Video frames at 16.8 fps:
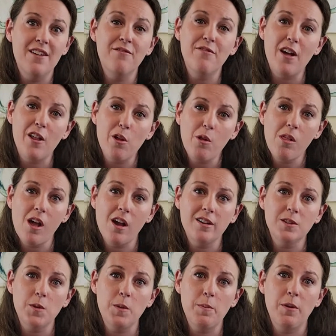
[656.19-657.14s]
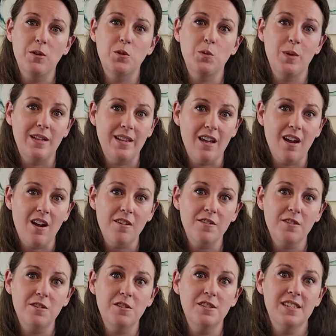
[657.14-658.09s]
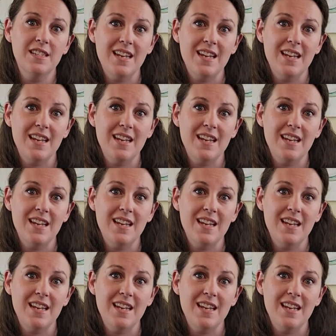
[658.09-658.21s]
and follow along as we post weekly articles